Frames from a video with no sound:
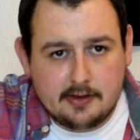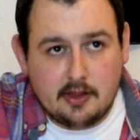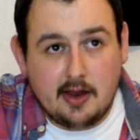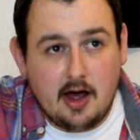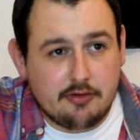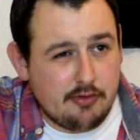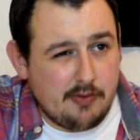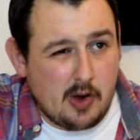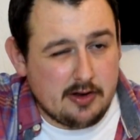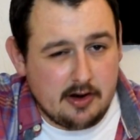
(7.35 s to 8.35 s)
Now the last
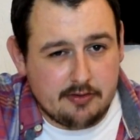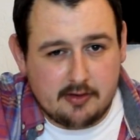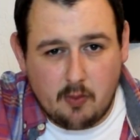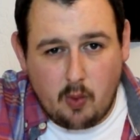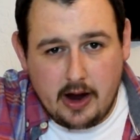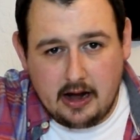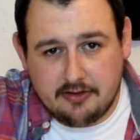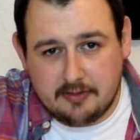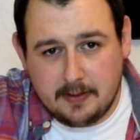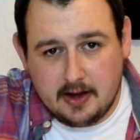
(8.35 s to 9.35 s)
review I did of some
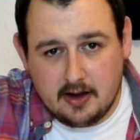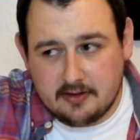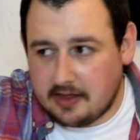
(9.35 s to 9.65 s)
wireless speakers,